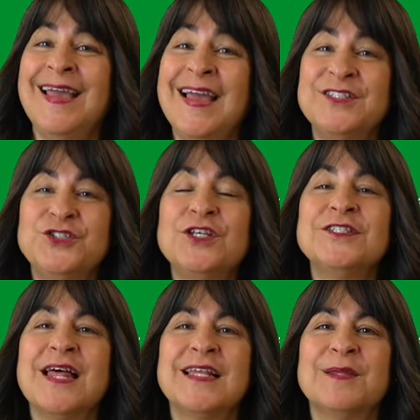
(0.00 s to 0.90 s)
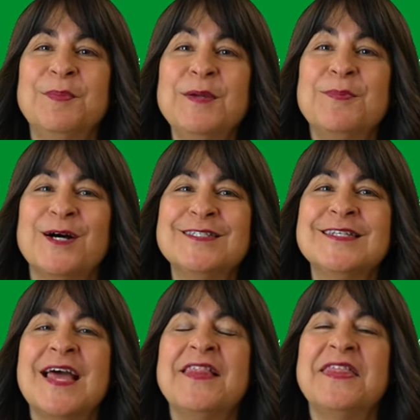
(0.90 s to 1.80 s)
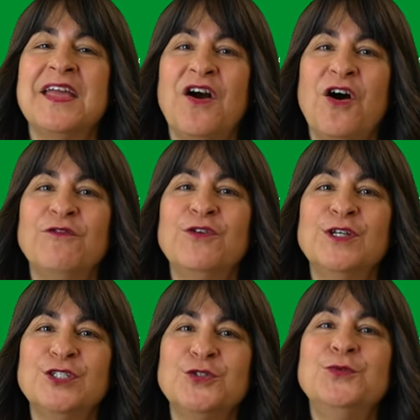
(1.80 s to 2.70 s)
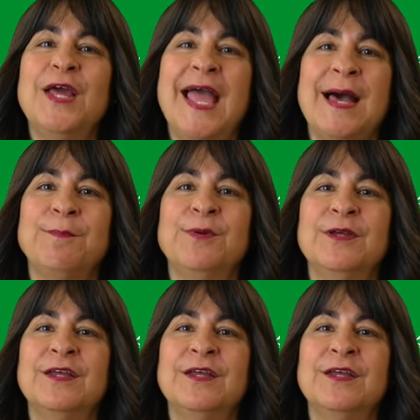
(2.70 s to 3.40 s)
And just like the big bus, they offer a Toot app.